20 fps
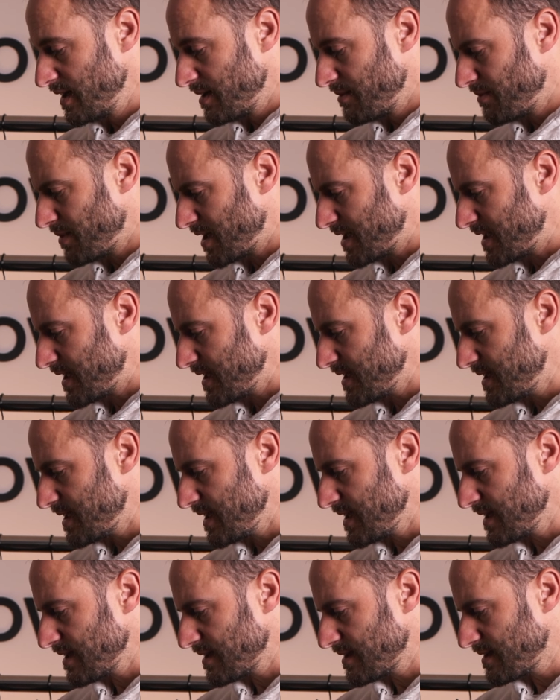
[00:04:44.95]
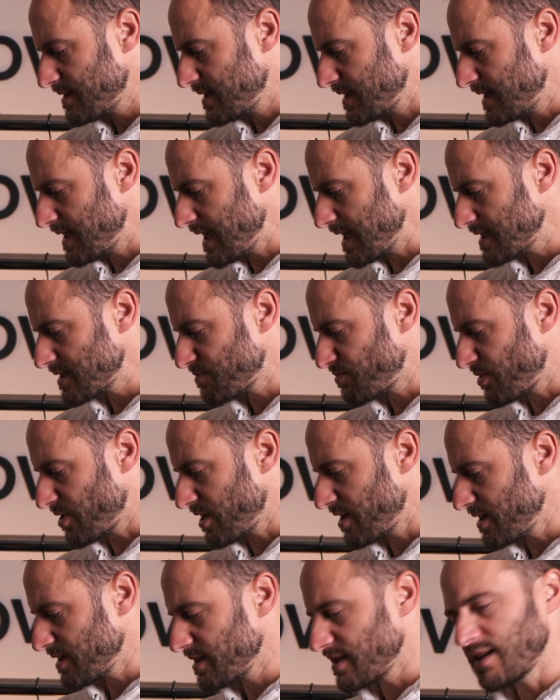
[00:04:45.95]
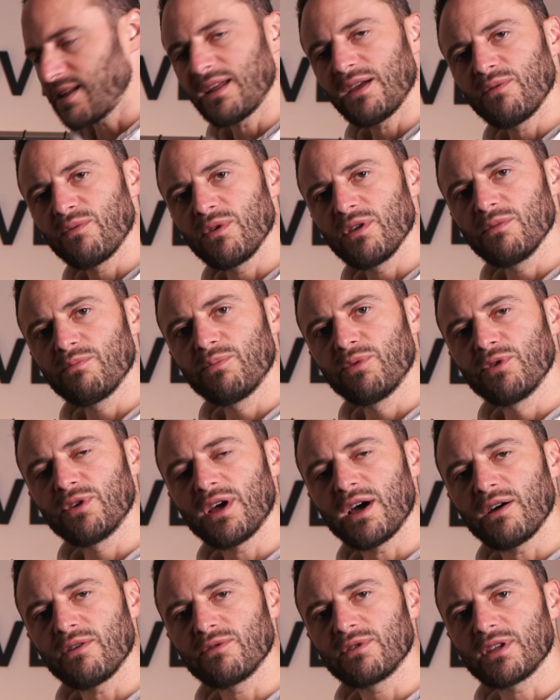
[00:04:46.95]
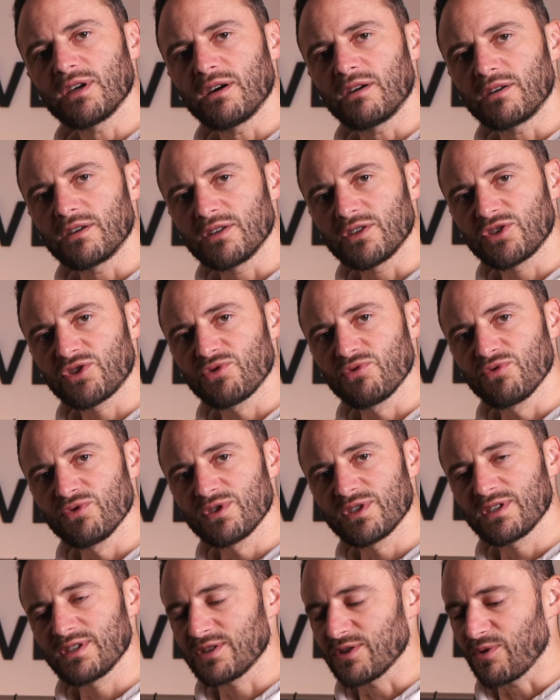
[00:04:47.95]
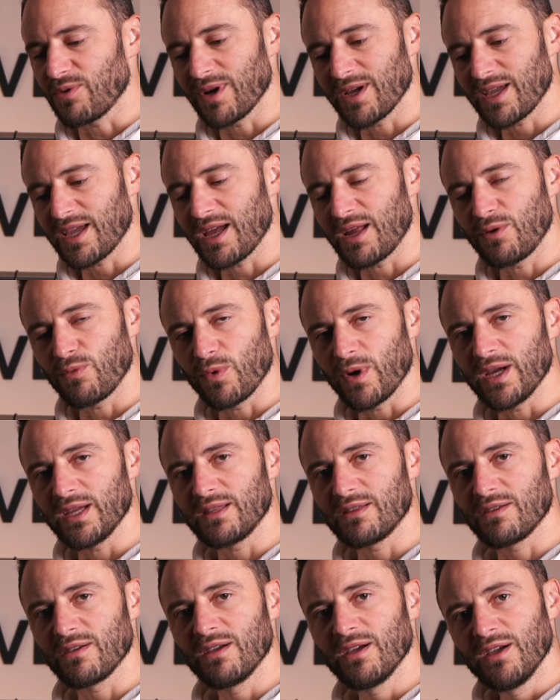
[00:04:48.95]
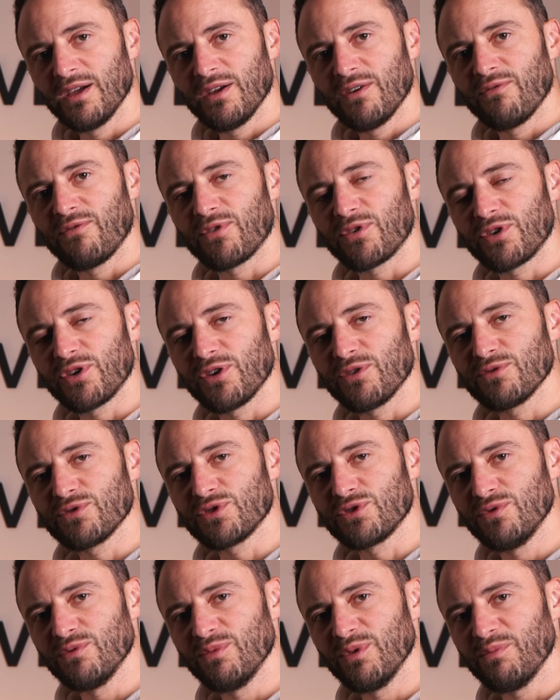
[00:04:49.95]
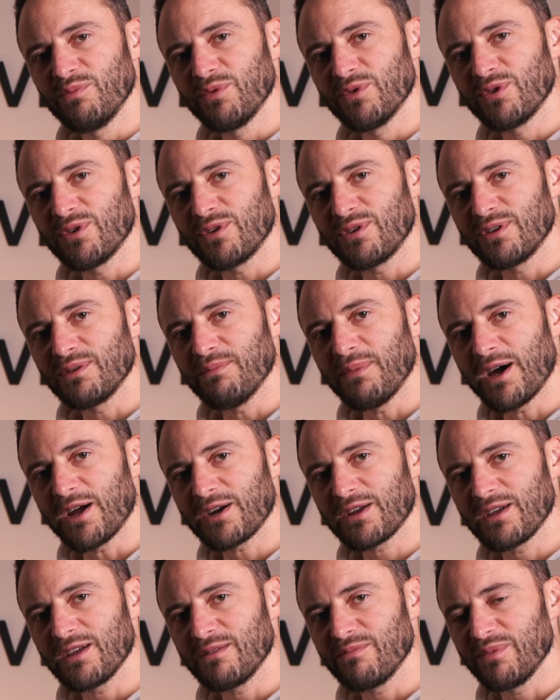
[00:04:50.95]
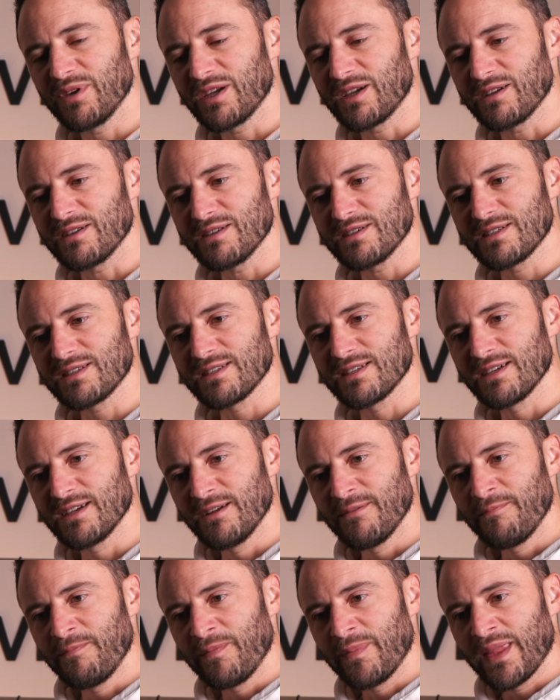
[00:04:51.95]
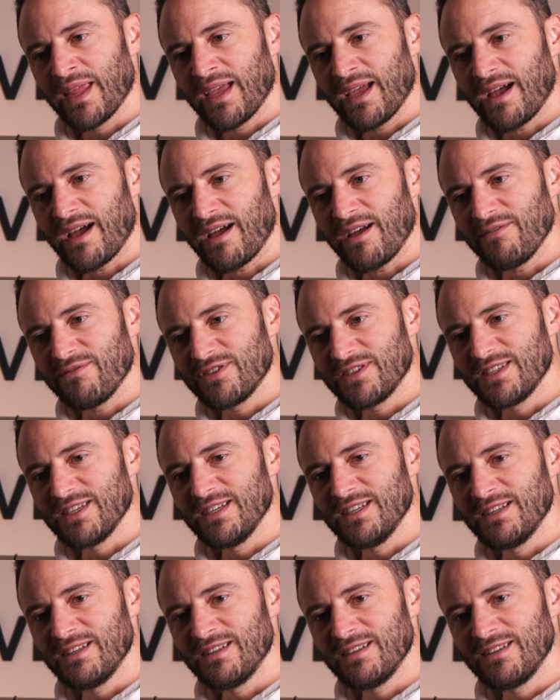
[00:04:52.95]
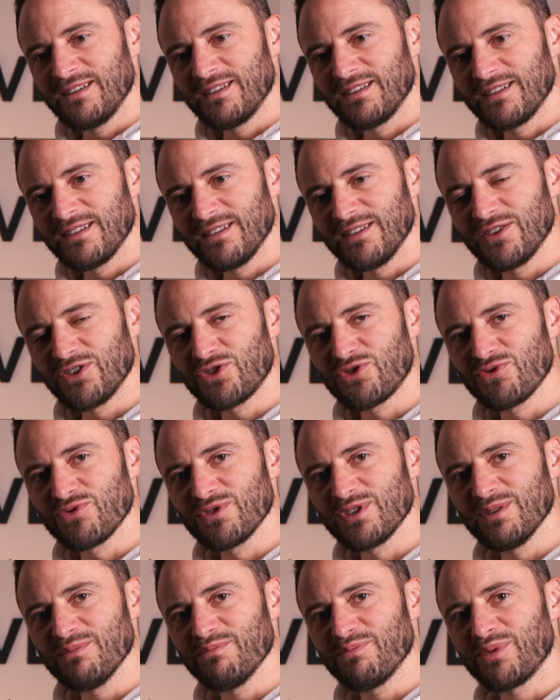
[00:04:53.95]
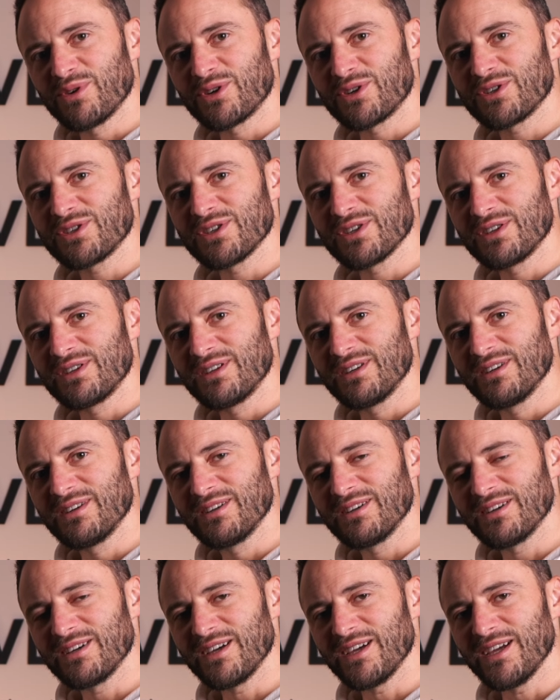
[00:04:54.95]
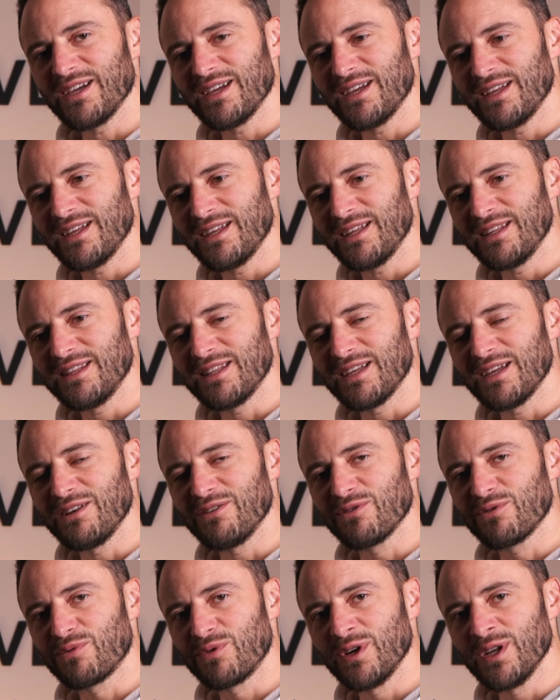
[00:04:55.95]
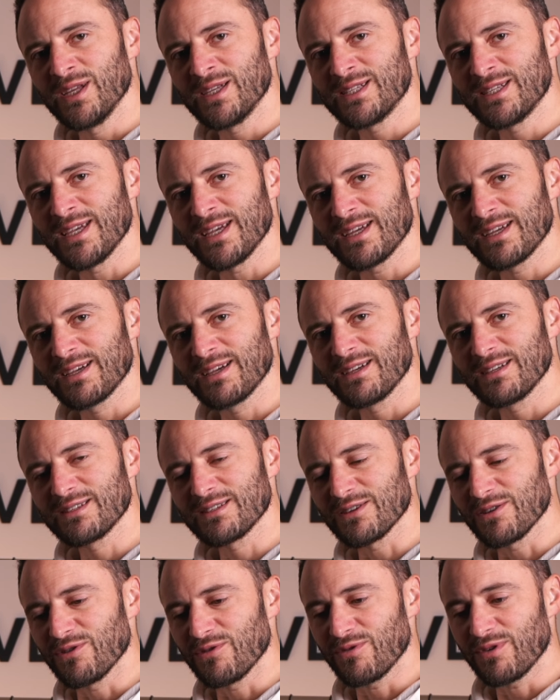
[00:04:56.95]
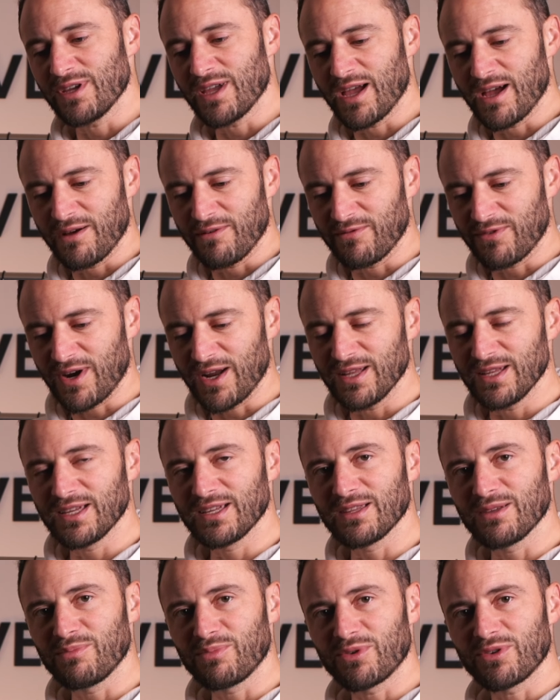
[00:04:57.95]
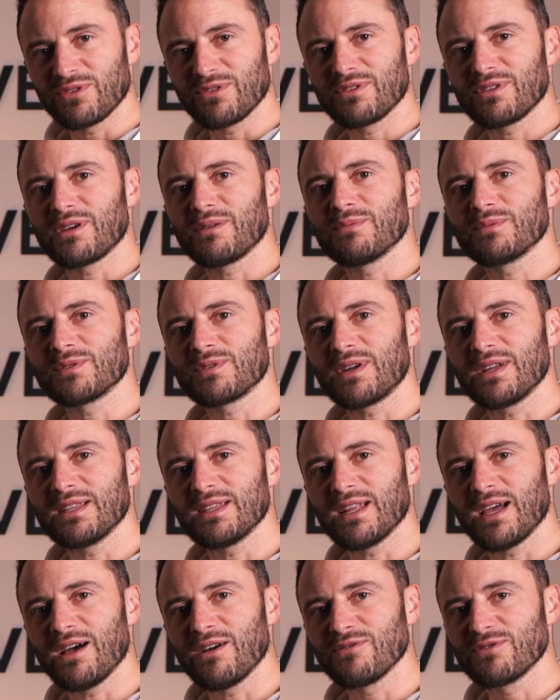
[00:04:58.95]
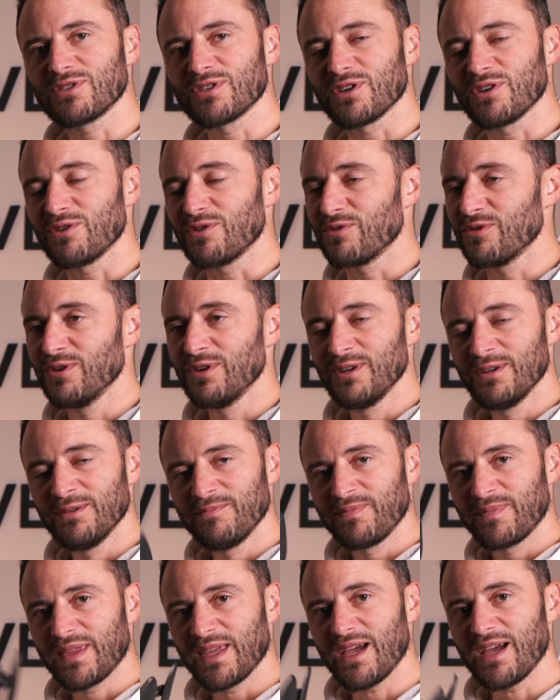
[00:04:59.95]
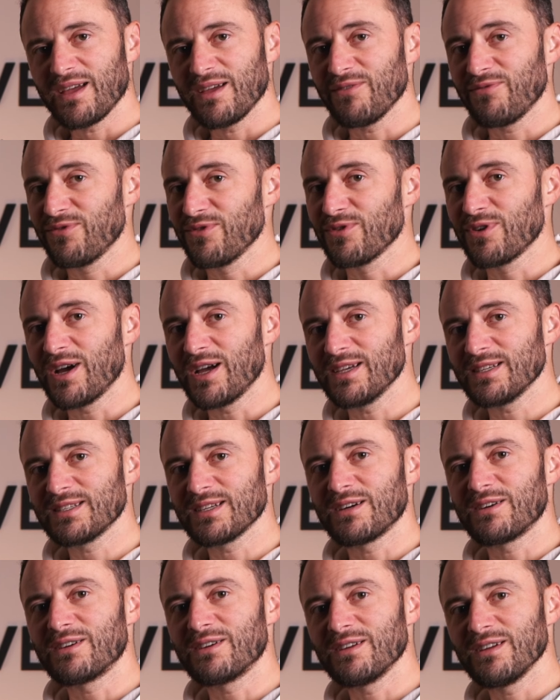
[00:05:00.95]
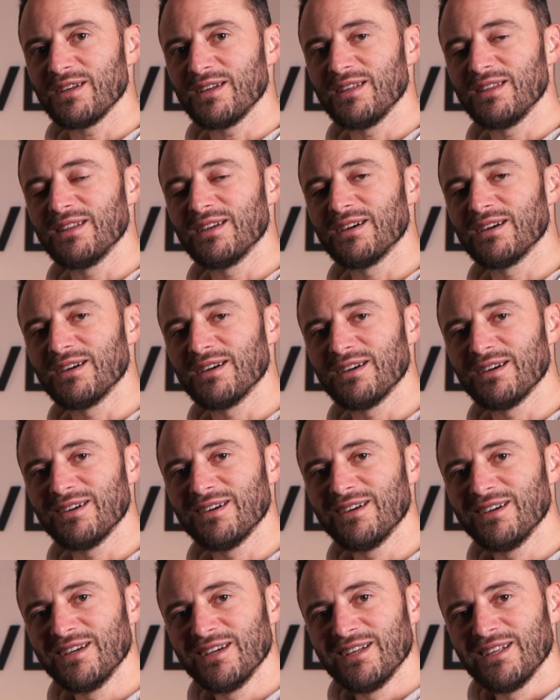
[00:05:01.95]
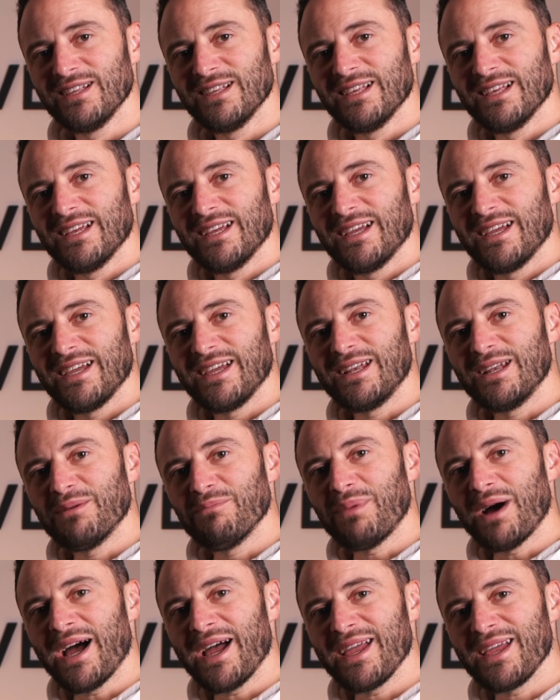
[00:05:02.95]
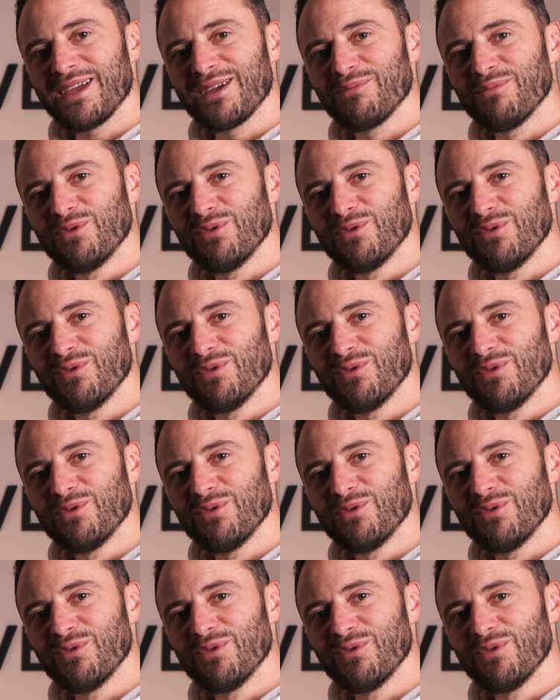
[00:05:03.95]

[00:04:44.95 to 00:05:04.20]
But I think the next product that they will put out are the shoes, so I can't wait for those to be put on the market, because I've seen the shoes in person and they look really sick. So yeah, I'm riding the prototypes right now. So yeah, if you guys are in a buying